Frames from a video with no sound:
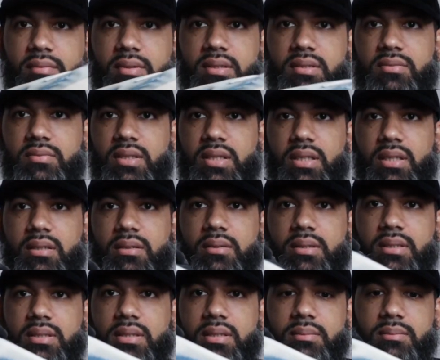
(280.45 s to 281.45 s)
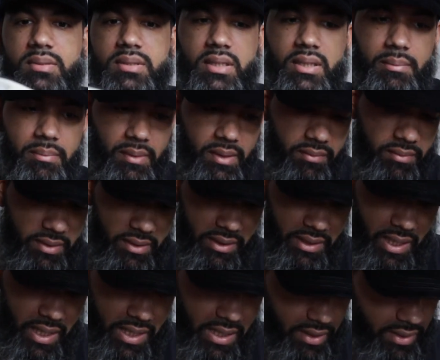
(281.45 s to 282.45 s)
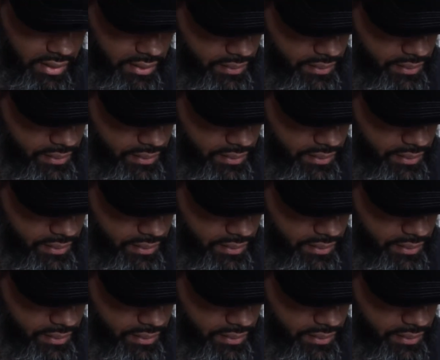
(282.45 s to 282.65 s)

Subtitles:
this video a thumbs up, give it a like.